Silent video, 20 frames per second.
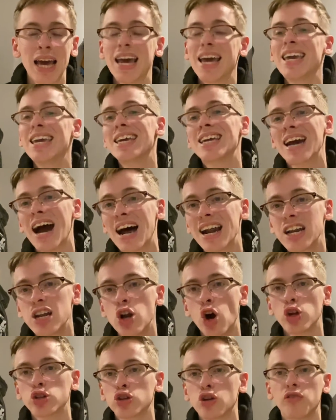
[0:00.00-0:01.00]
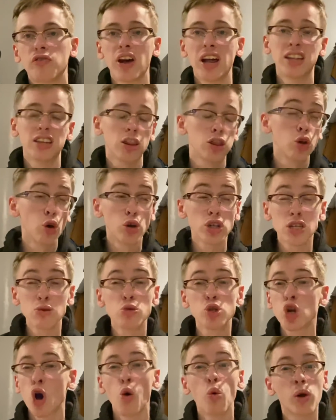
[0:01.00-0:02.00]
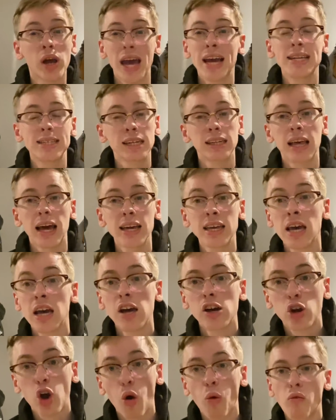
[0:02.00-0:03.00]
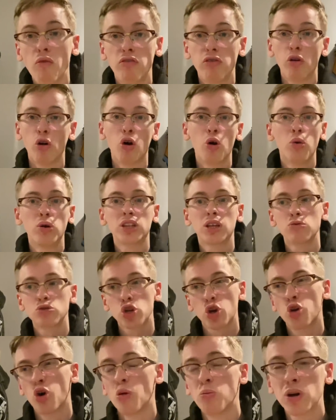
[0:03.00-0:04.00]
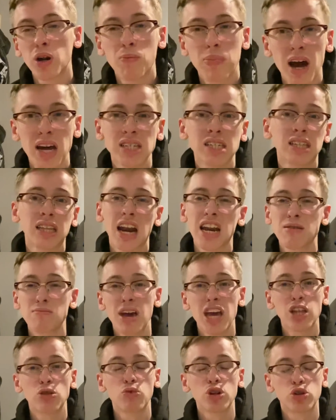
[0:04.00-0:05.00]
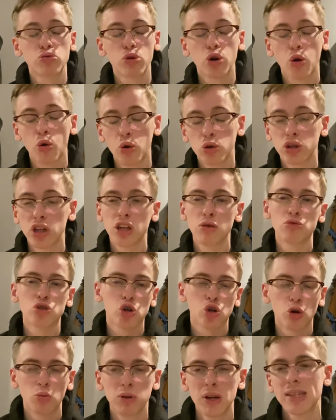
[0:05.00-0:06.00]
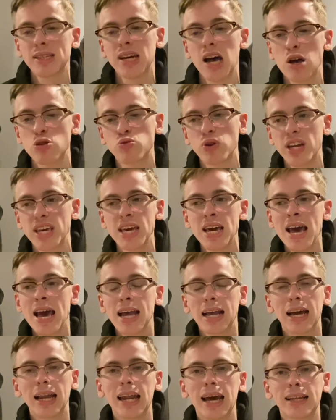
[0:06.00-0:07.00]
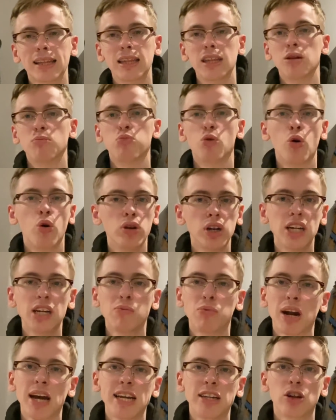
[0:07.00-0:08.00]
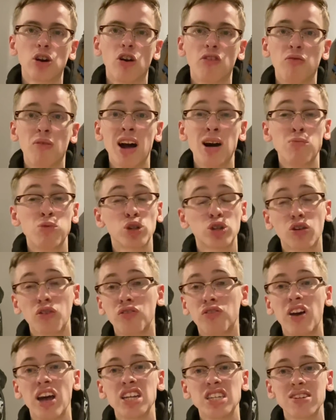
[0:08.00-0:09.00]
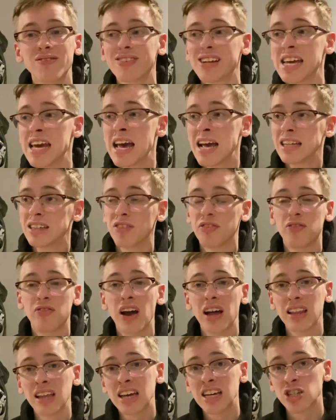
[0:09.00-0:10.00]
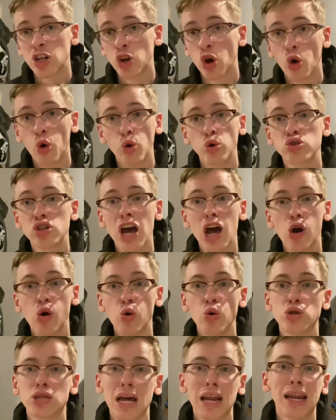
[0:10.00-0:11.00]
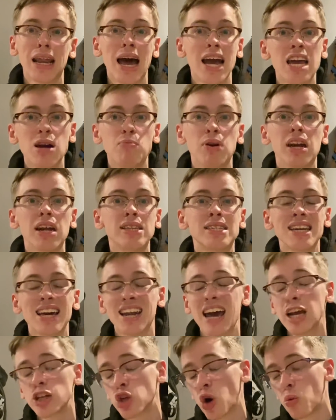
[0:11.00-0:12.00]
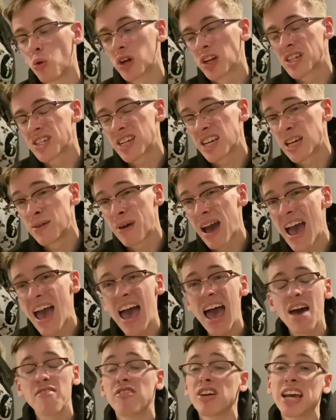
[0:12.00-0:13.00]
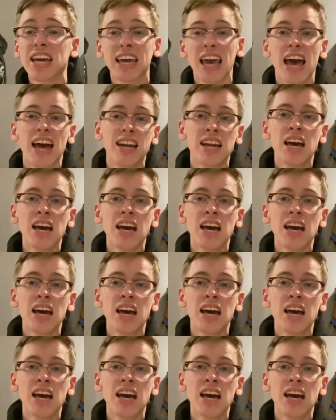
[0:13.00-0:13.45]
He cannot defend. I thought he was okay today going forward. There was a couple of passes that he made which were good, and there was a couple of times when he collected the ball and he played it off well. But defensively, the fella is an utter liability, and I don't want to see him ever again